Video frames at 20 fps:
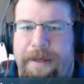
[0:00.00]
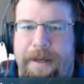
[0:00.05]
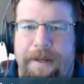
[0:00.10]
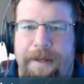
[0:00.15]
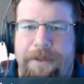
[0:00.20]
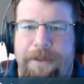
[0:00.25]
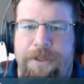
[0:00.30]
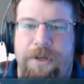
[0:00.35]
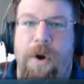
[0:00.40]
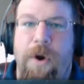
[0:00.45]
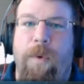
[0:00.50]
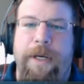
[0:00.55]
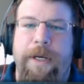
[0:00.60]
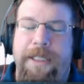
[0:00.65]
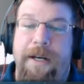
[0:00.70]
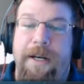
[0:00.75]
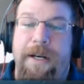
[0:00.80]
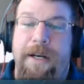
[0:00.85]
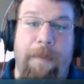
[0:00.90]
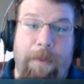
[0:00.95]
there's no
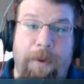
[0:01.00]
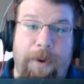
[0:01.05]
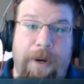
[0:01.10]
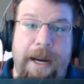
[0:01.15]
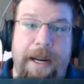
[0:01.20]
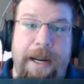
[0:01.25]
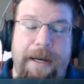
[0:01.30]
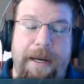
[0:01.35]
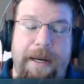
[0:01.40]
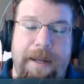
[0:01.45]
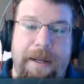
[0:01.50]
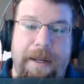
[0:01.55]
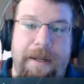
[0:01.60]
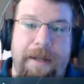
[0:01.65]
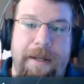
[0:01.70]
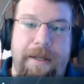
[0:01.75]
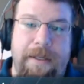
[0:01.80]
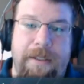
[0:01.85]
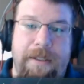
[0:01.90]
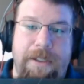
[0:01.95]
reason to upgrade
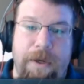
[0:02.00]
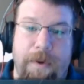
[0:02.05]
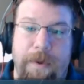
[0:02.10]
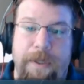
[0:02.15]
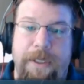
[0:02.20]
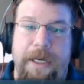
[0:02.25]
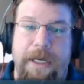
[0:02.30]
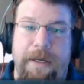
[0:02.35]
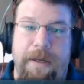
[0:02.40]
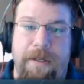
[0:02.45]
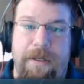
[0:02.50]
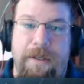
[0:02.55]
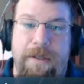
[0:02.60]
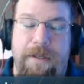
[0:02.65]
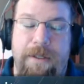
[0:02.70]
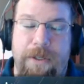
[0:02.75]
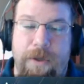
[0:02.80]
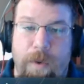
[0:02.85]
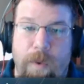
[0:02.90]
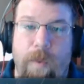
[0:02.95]
to a t
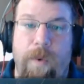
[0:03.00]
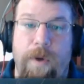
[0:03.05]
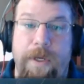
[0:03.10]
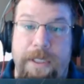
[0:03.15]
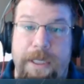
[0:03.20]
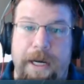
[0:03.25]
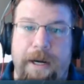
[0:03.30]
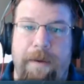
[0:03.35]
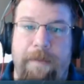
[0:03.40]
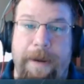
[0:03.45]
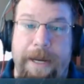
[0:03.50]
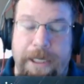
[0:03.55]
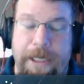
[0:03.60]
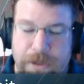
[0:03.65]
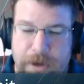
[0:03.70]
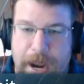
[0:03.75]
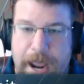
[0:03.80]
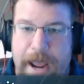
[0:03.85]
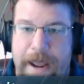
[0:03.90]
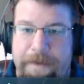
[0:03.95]
to a one terabyte
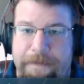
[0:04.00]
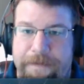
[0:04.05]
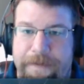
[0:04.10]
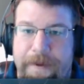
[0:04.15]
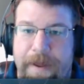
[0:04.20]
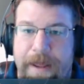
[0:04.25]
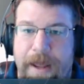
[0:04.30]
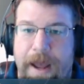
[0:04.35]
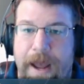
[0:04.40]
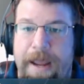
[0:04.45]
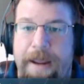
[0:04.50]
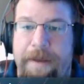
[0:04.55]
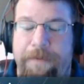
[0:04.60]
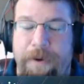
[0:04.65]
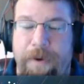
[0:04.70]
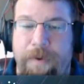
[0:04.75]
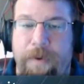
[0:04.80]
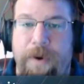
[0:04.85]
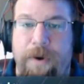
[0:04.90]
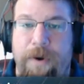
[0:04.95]
drive. Uh, if
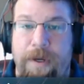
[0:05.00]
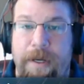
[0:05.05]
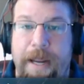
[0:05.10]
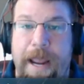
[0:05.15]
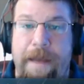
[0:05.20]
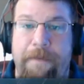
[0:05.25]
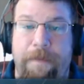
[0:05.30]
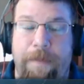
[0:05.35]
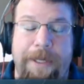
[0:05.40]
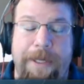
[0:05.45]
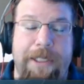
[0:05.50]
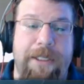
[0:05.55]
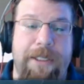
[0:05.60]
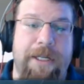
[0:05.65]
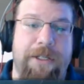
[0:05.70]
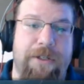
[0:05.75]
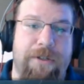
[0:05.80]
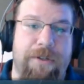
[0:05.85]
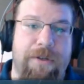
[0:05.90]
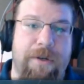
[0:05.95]
you currently have a
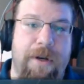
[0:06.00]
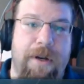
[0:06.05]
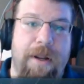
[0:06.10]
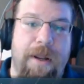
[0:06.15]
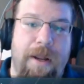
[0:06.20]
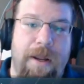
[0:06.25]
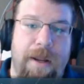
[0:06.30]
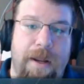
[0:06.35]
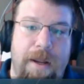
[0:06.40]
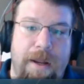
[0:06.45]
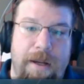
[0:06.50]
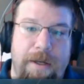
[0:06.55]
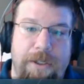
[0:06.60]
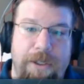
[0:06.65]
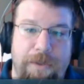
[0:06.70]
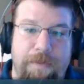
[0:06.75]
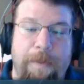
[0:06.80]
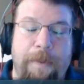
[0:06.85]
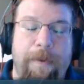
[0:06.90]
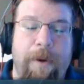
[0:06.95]
PlayStation,
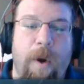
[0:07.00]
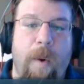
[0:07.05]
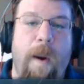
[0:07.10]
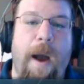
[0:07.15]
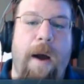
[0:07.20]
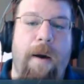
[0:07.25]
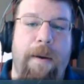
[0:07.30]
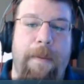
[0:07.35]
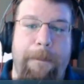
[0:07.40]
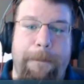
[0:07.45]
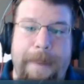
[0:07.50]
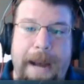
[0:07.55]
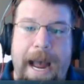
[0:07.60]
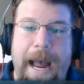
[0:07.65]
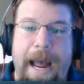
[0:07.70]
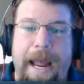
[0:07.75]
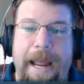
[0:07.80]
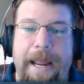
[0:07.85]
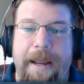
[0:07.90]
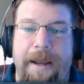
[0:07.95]
just go out and
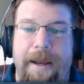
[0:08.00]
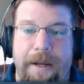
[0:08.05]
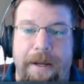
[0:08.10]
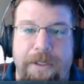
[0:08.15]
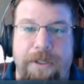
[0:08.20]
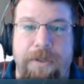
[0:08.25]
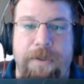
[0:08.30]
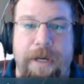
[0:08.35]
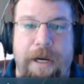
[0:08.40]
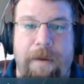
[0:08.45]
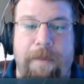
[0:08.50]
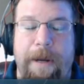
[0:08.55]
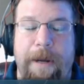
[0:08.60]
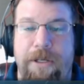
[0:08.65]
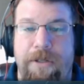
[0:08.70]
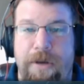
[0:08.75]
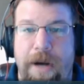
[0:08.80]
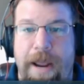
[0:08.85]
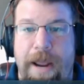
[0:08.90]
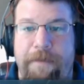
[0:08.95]
buy a two
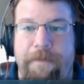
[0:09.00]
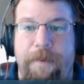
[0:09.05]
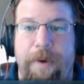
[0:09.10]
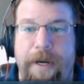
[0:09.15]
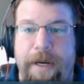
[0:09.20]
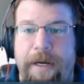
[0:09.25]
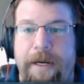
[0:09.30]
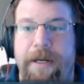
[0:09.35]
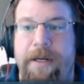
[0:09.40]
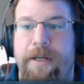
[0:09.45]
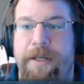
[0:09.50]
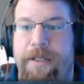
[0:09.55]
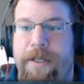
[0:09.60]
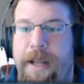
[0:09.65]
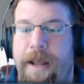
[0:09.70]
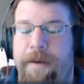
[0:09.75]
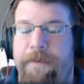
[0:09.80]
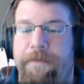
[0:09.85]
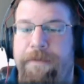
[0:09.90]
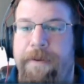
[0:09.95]
terabyte drive, put it in
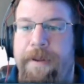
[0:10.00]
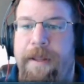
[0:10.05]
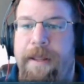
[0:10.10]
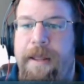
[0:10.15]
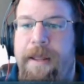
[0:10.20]
yourself.